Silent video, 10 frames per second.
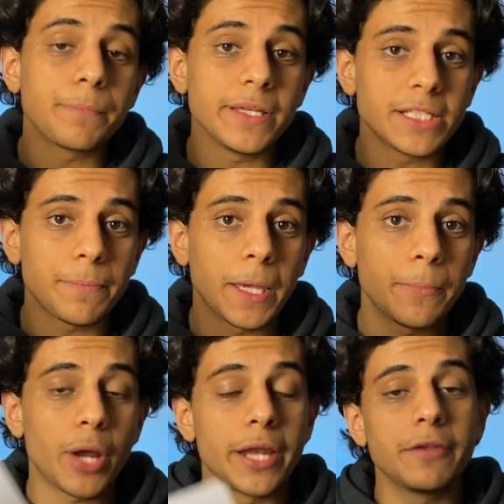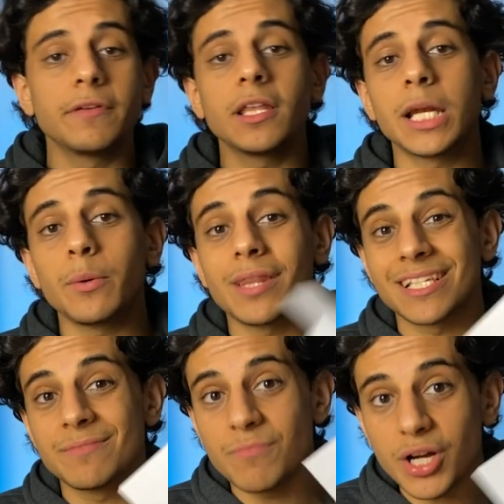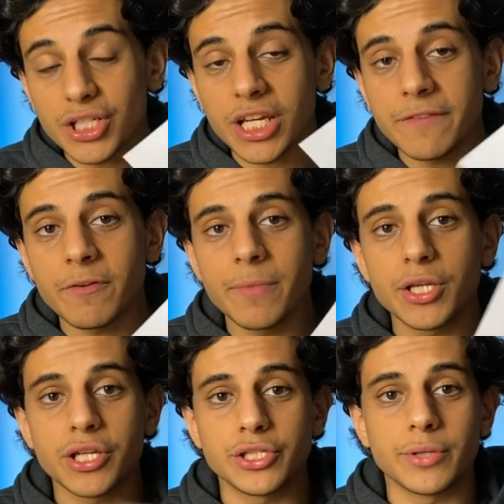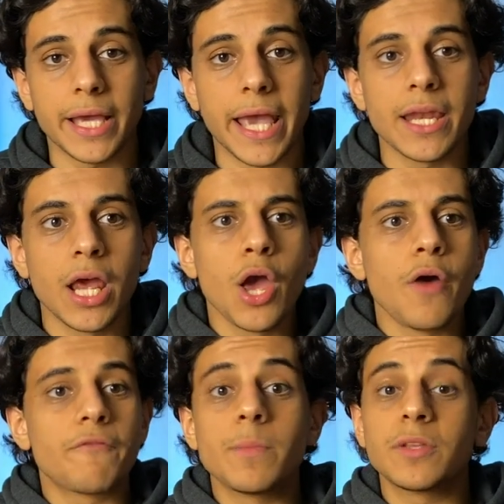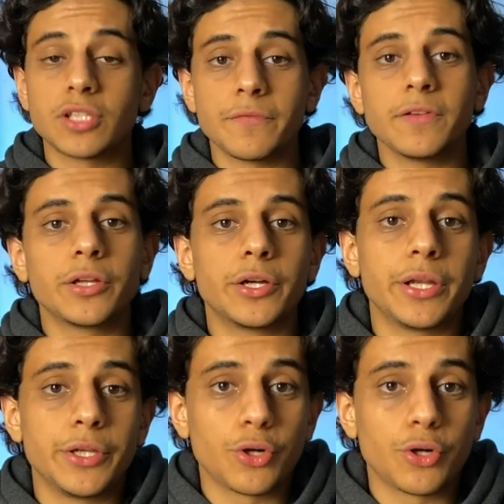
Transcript: piece of paper and you fill it in with as much information as you can from the stuff you learn in your